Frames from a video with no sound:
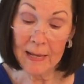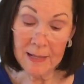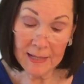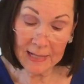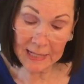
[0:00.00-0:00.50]

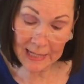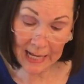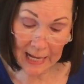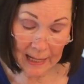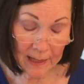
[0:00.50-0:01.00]

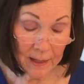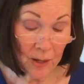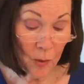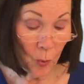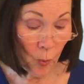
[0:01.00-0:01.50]
Sin
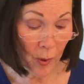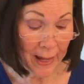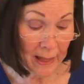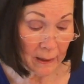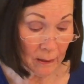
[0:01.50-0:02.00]

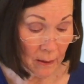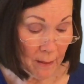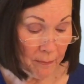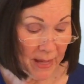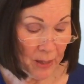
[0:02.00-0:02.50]
will
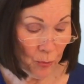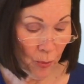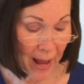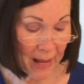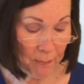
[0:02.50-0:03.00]
be
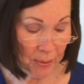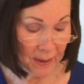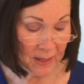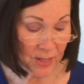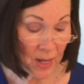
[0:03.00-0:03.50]

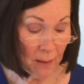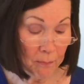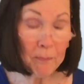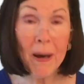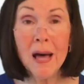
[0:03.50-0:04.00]
rampant,
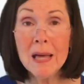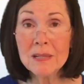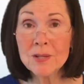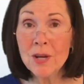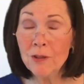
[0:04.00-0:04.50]

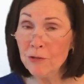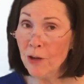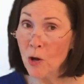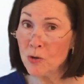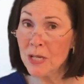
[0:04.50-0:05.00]
but
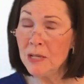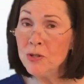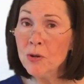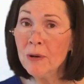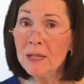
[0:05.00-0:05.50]
those
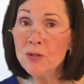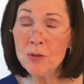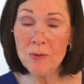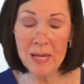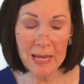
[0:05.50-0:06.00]
enduring to
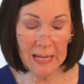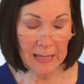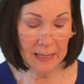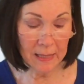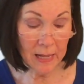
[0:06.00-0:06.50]
the
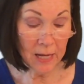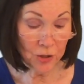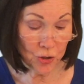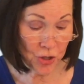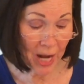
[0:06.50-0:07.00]
end
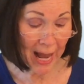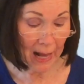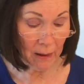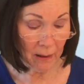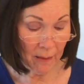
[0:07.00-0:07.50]

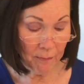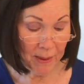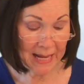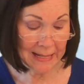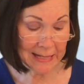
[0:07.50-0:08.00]
shall
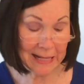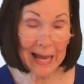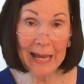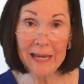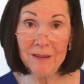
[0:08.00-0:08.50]
be
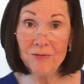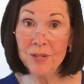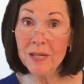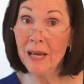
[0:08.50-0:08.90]
saved.